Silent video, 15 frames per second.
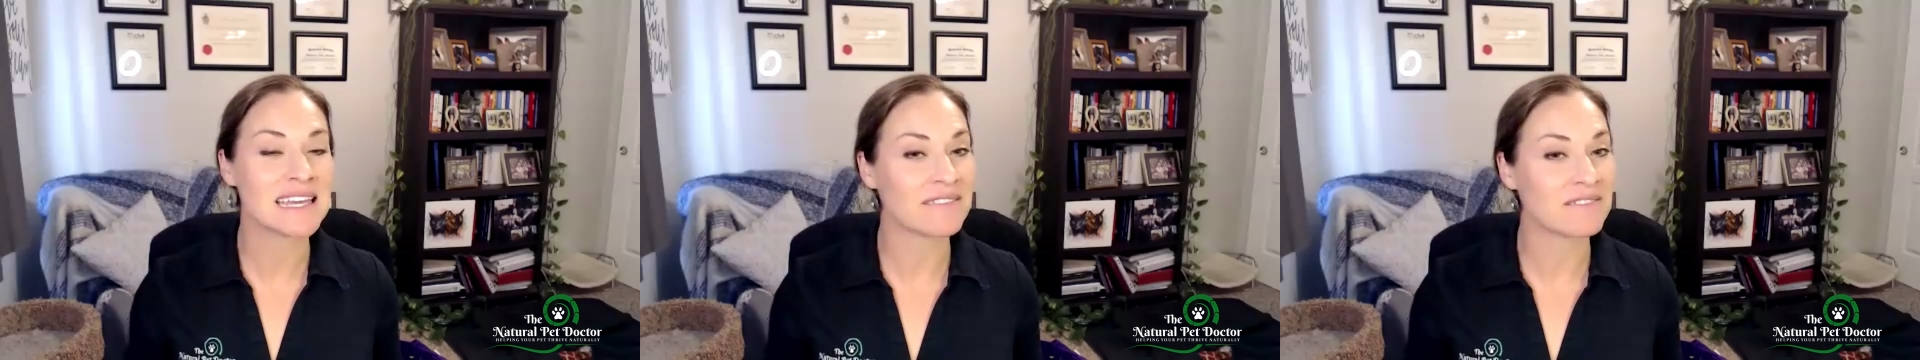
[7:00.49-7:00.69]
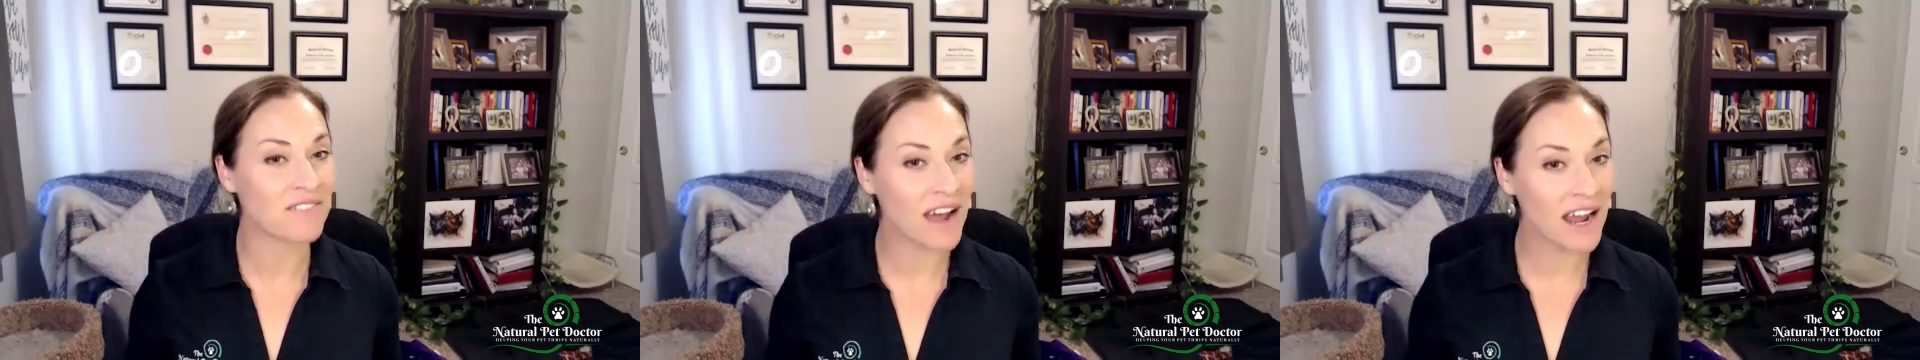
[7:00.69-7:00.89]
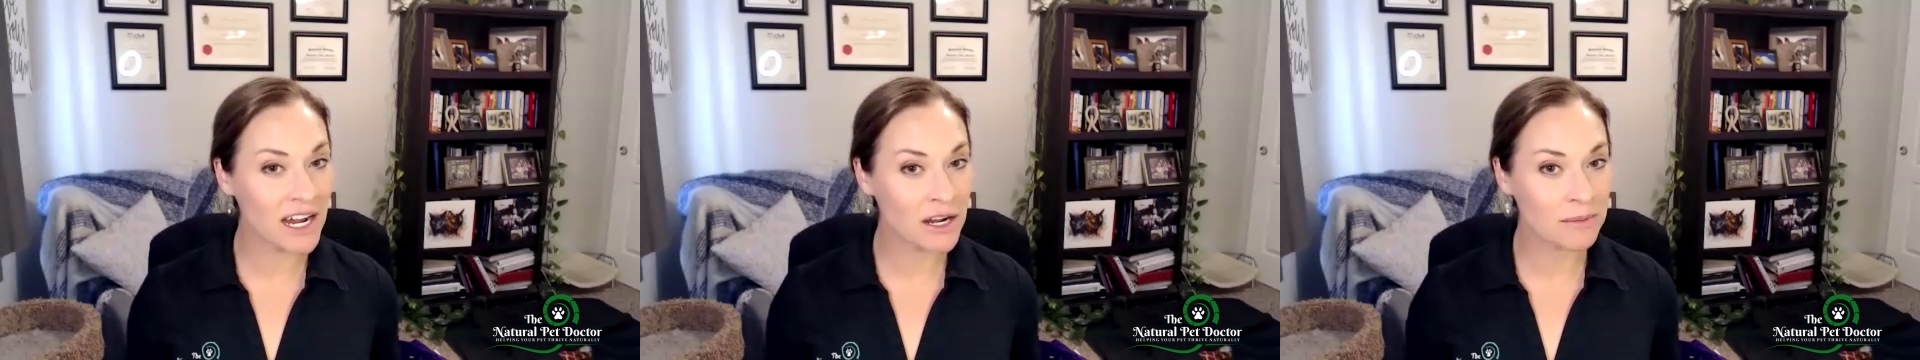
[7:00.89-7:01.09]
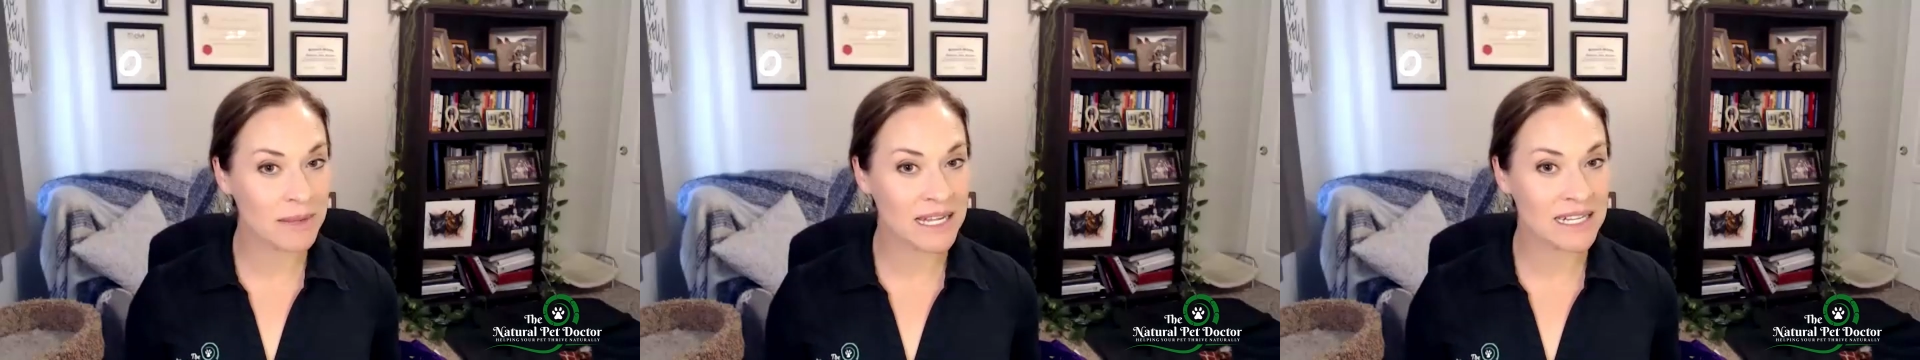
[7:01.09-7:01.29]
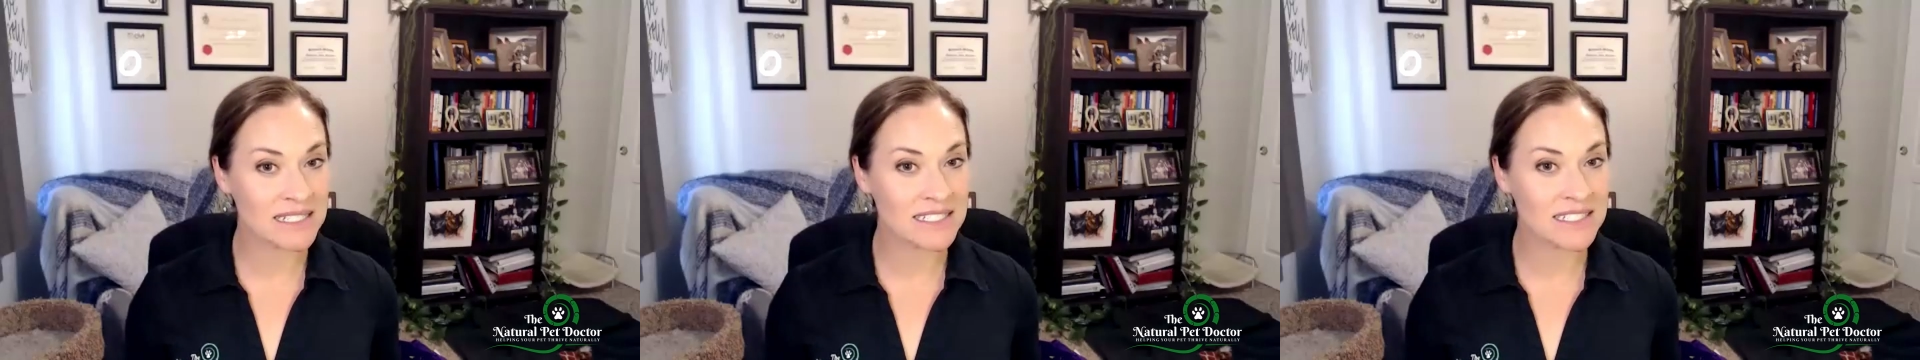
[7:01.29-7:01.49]

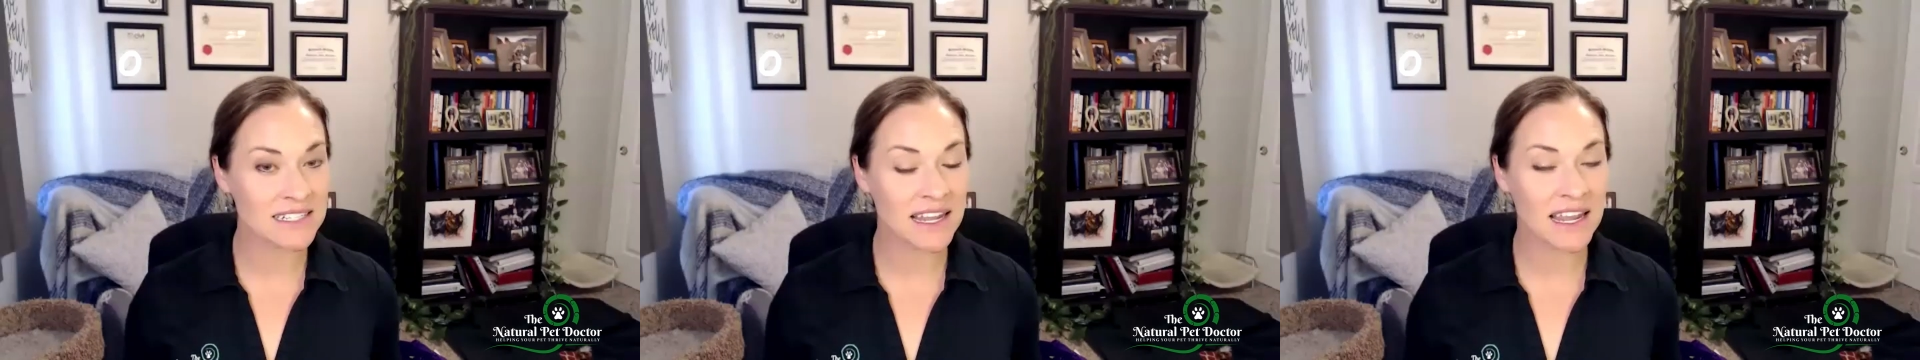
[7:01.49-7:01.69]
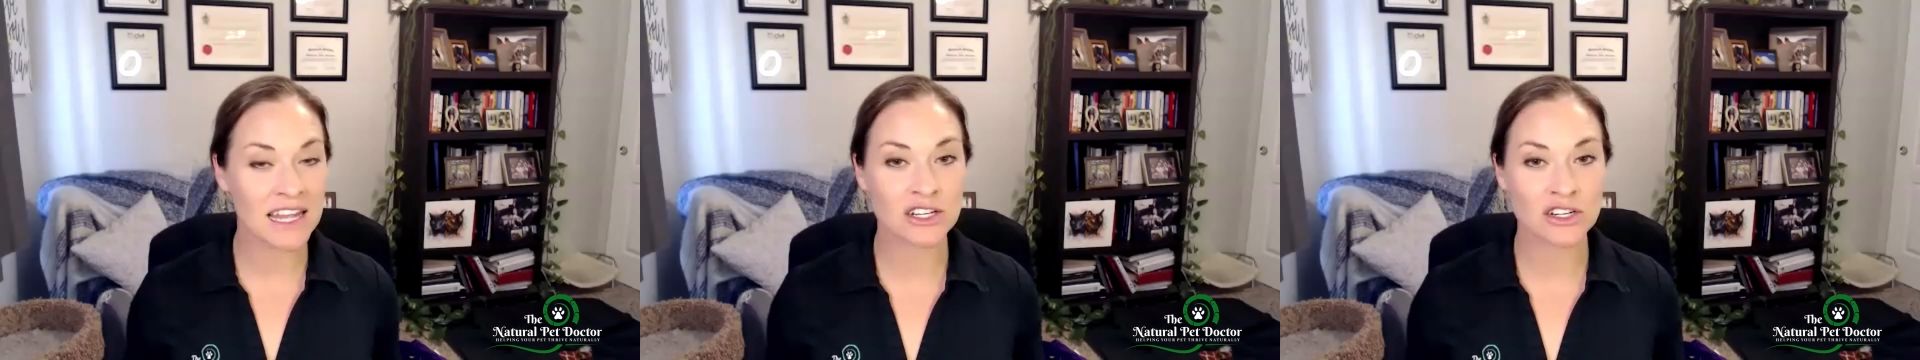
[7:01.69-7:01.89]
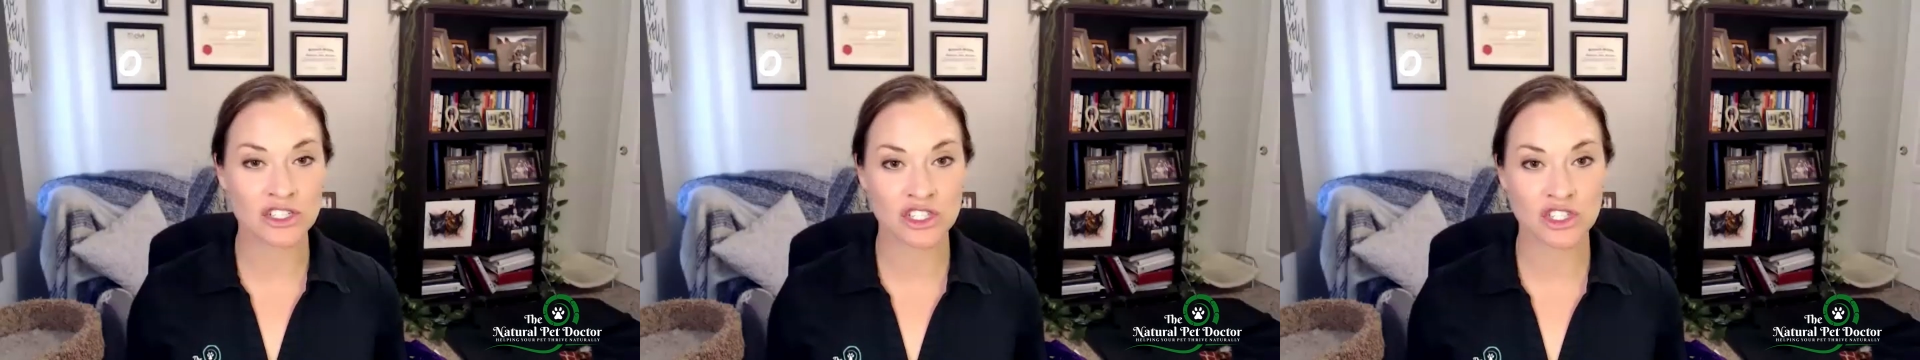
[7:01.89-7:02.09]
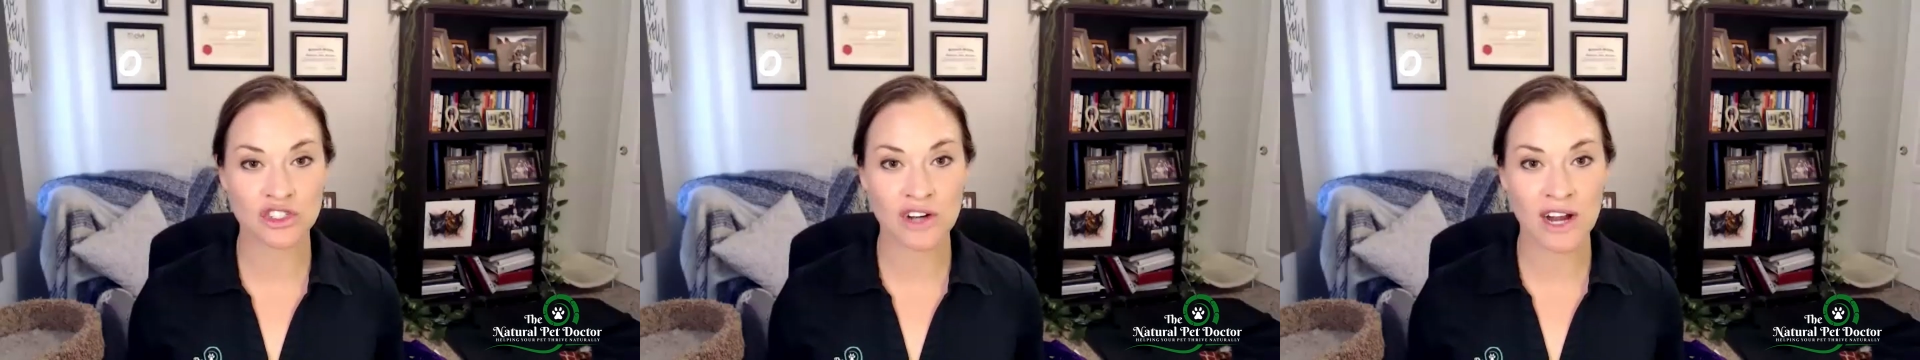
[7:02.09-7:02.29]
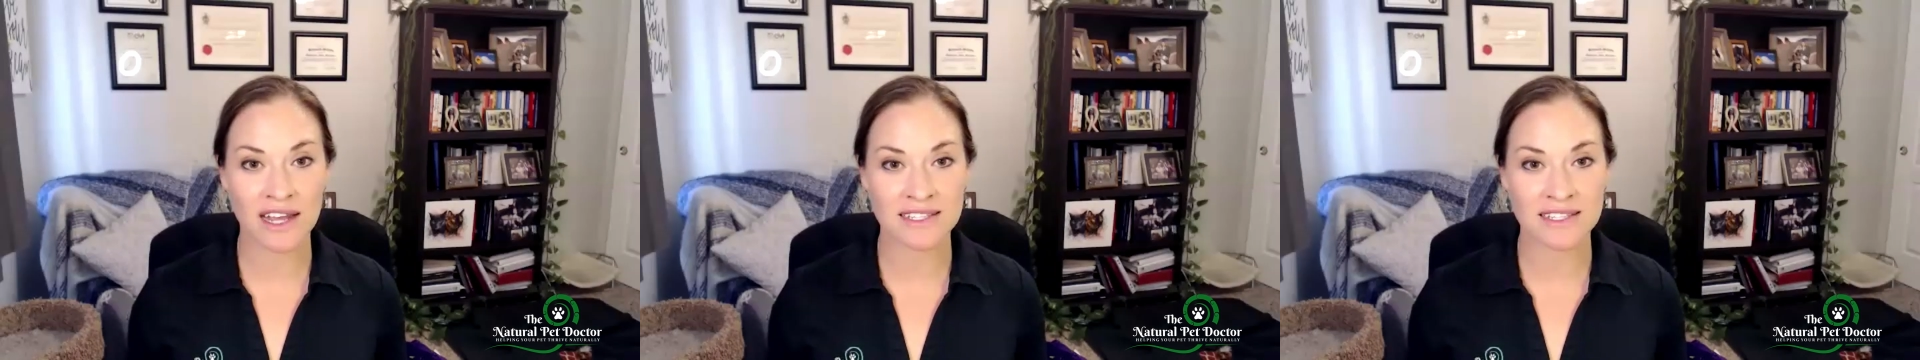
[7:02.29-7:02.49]
environment and your
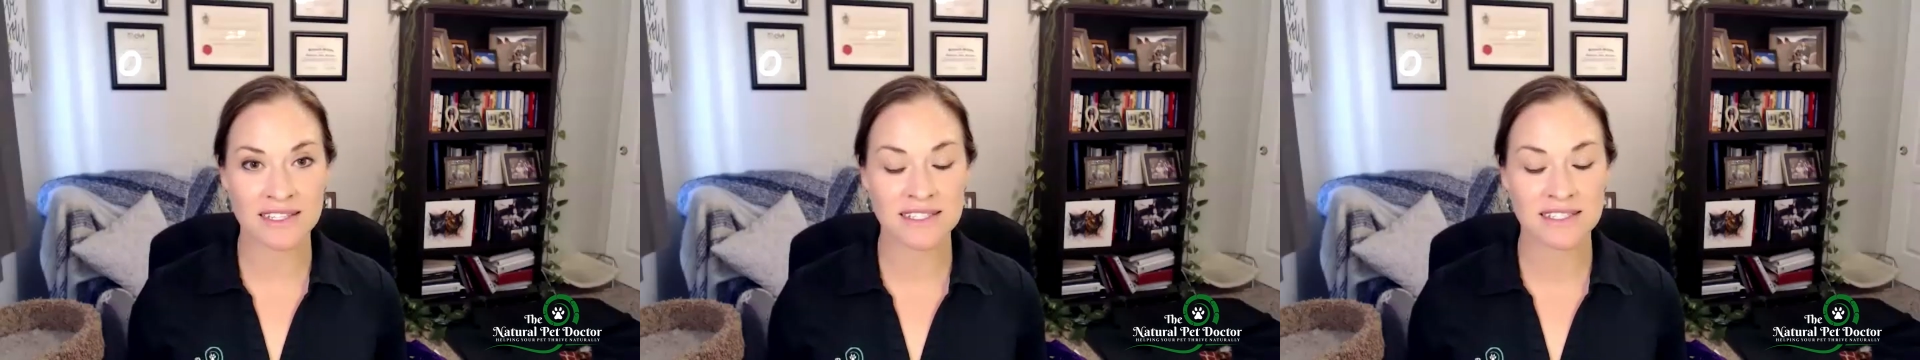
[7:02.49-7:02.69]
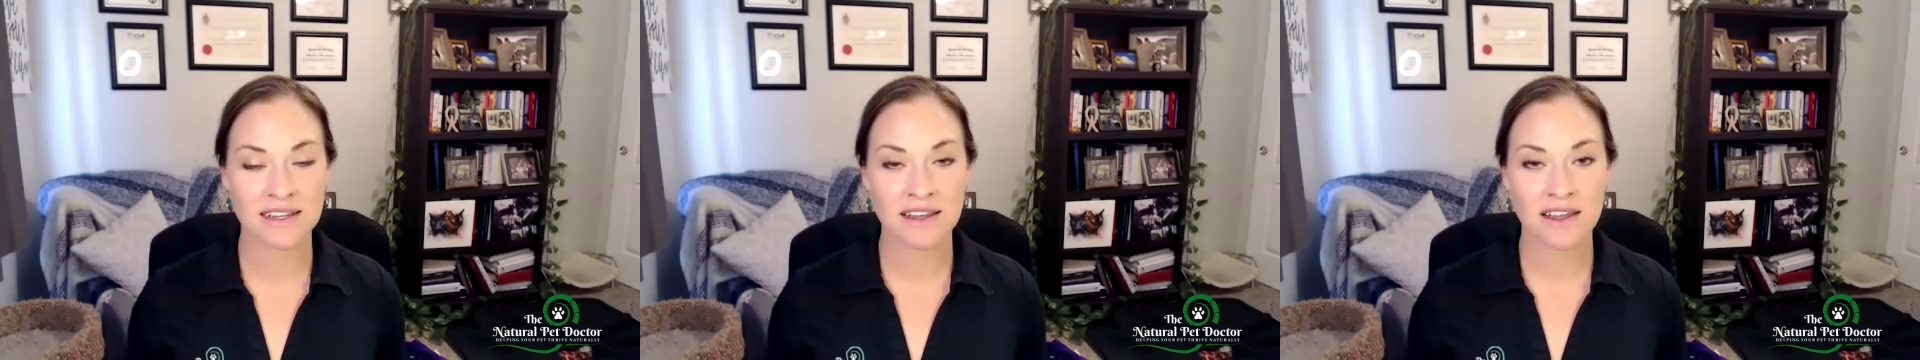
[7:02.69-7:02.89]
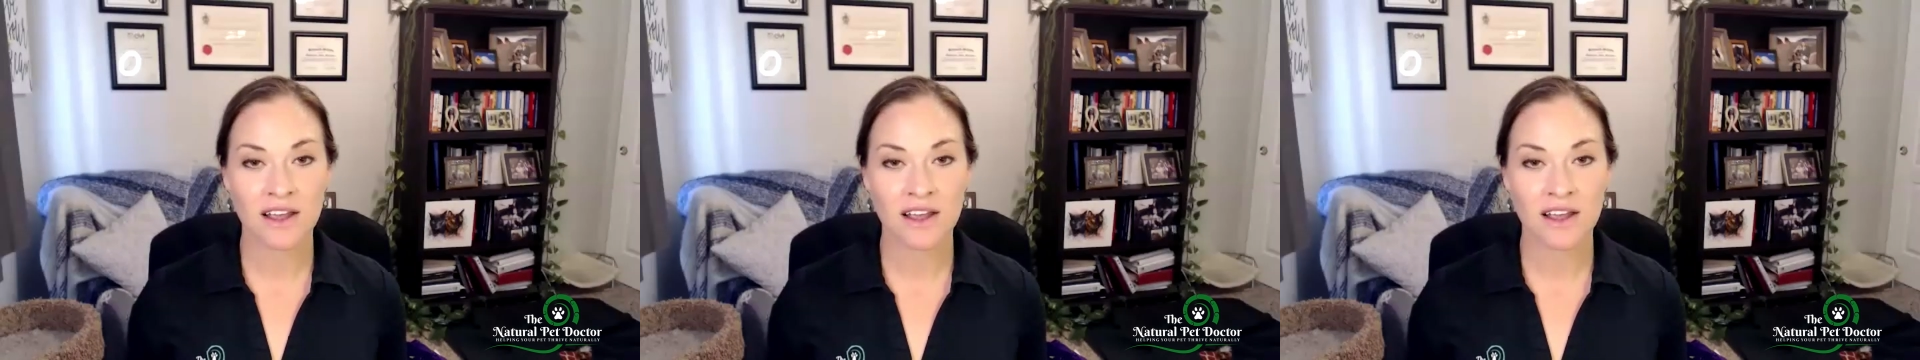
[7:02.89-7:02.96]
stress.